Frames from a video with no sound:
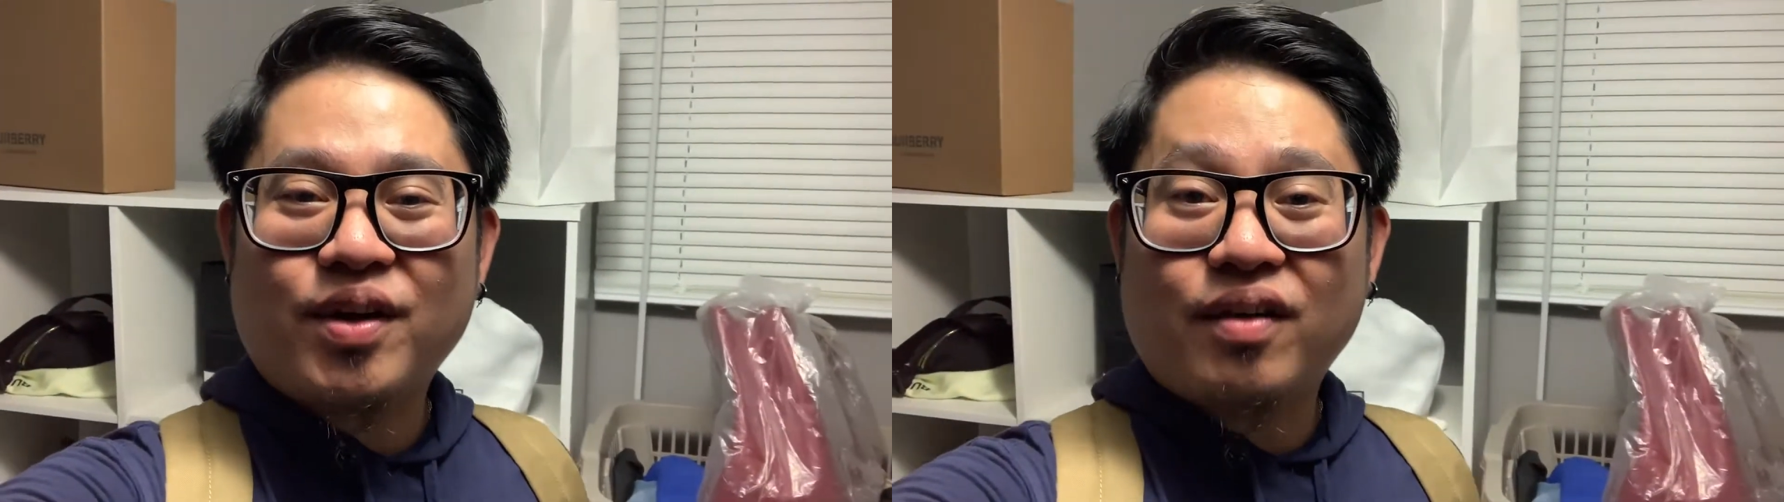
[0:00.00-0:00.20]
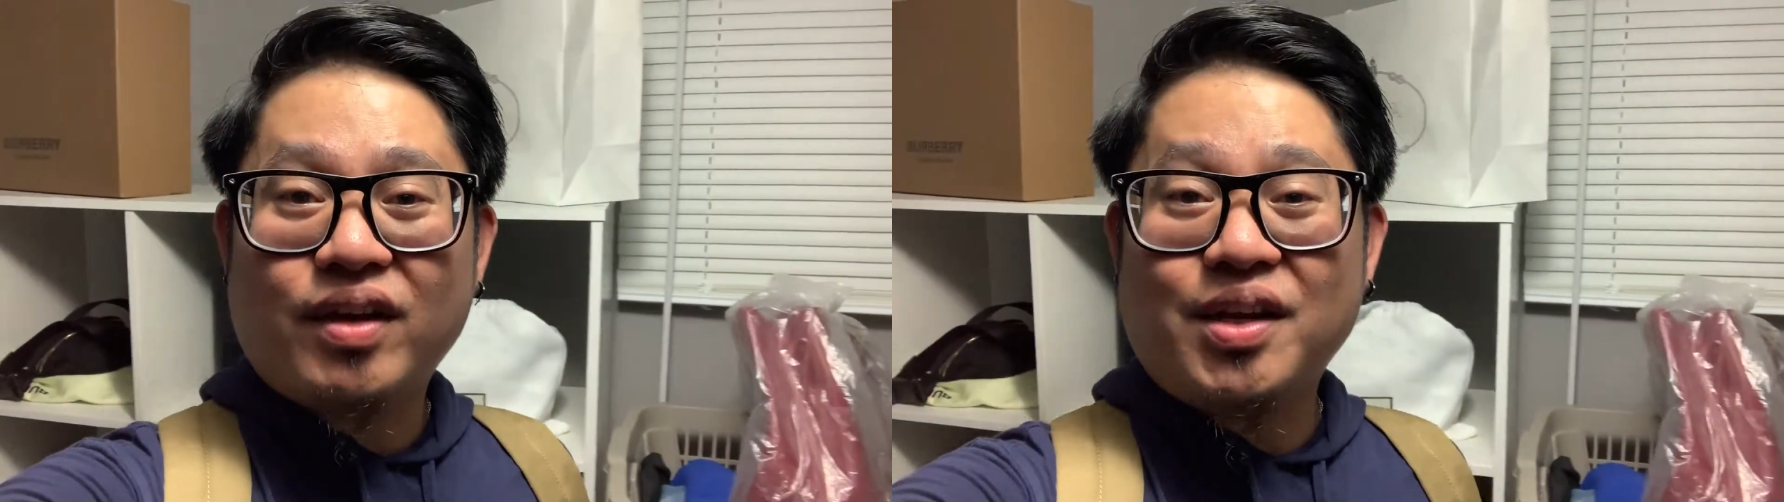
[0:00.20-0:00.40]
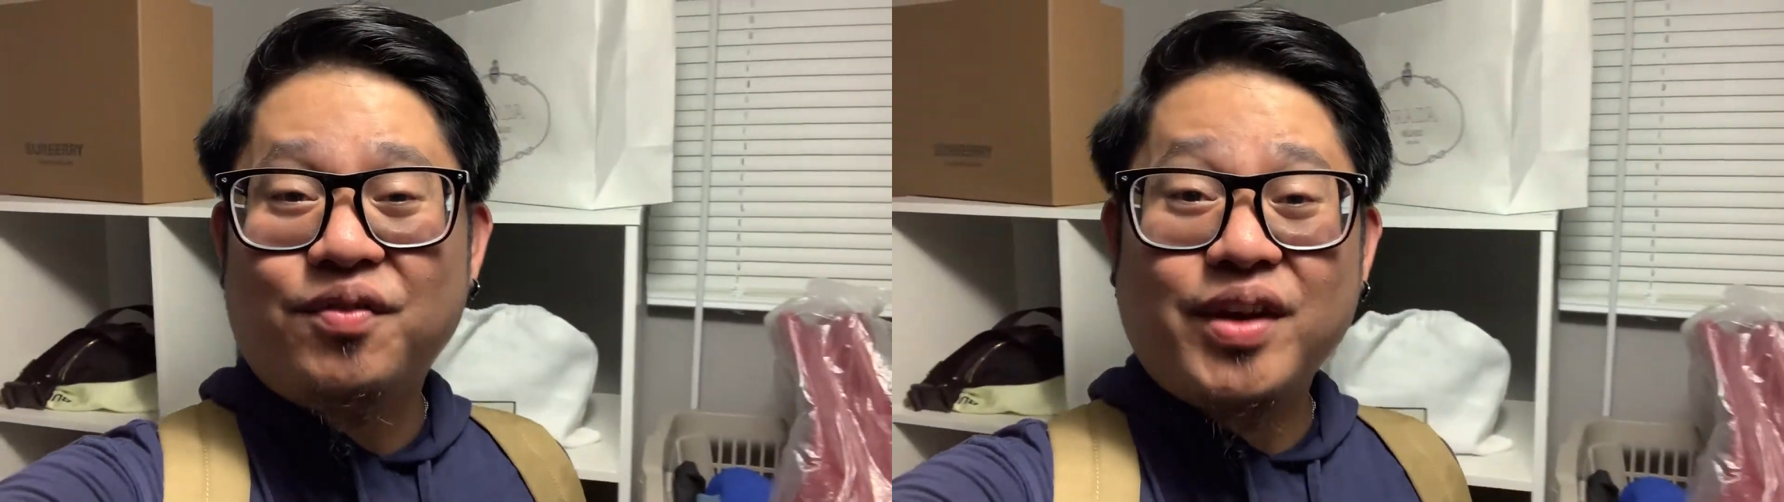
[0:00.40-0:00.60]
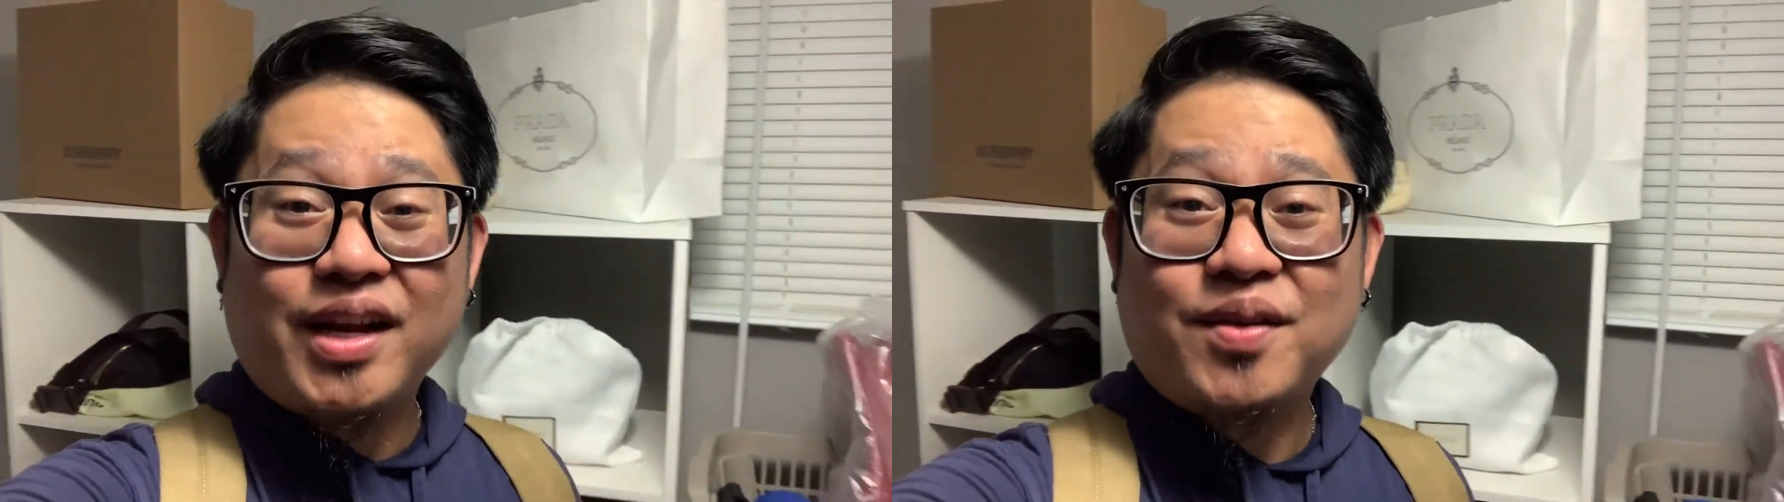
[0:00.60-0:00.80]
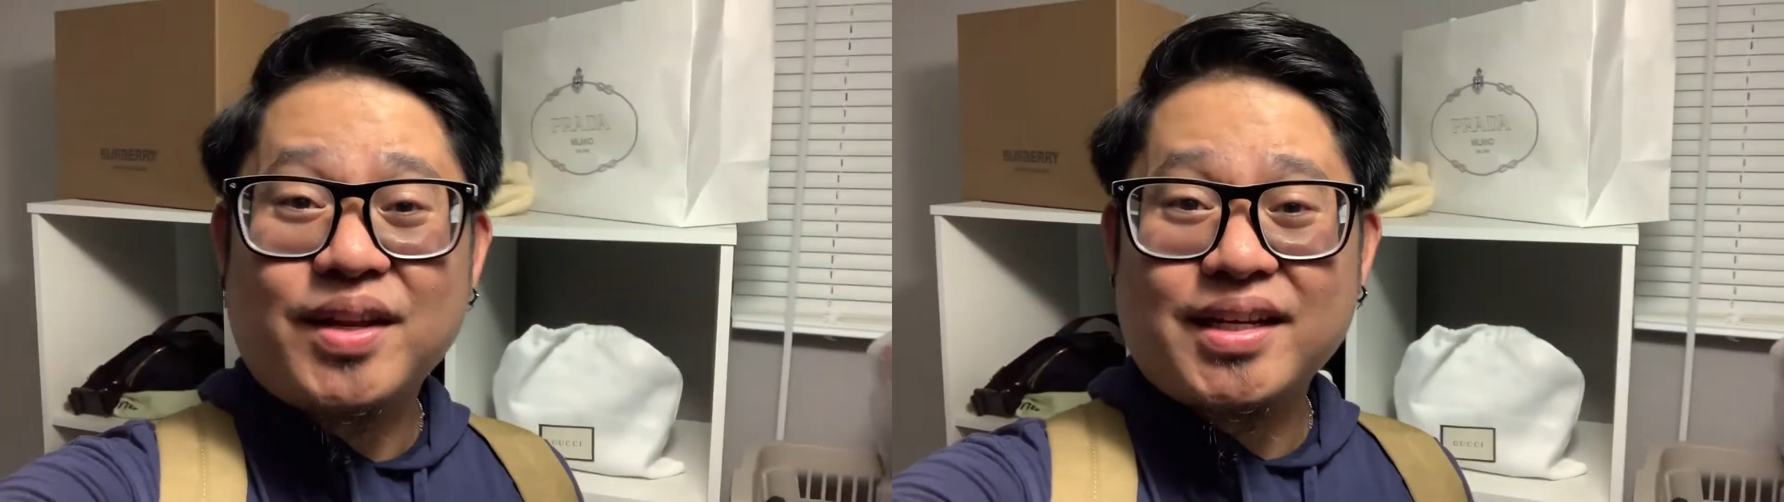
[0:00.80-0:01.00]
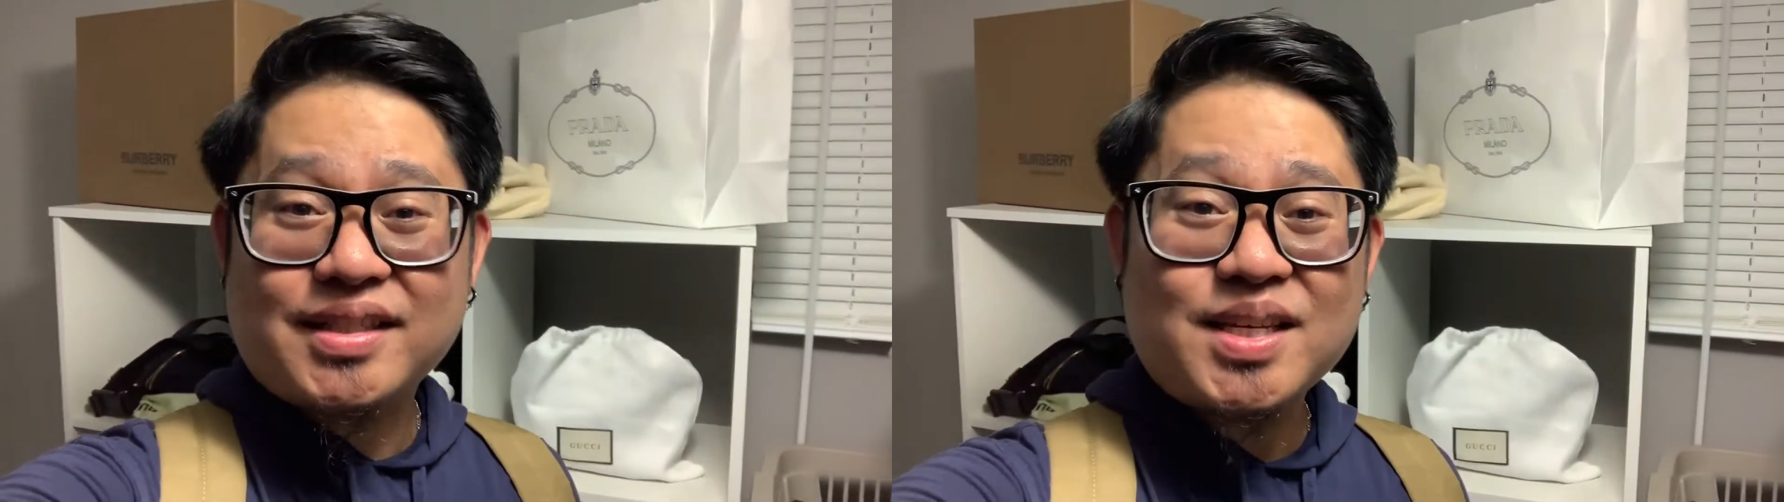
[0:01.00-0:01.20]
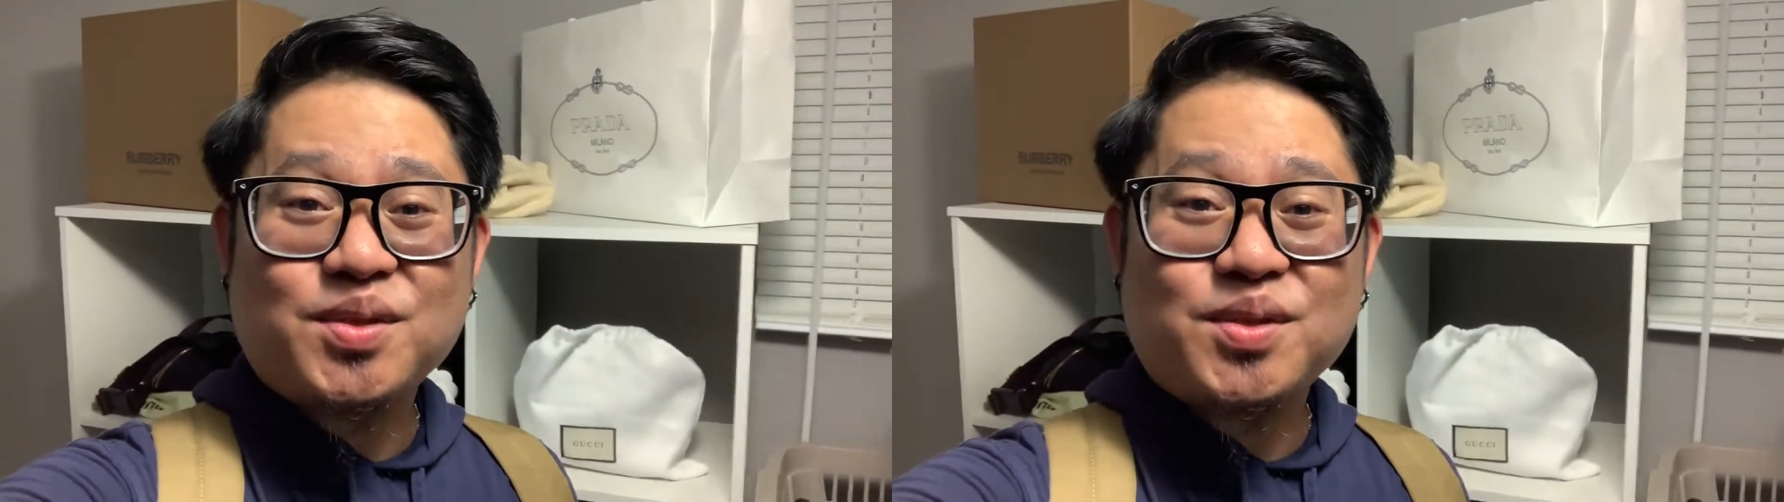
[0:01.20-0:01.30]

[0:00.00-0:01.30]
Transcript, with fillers: I have a new video like this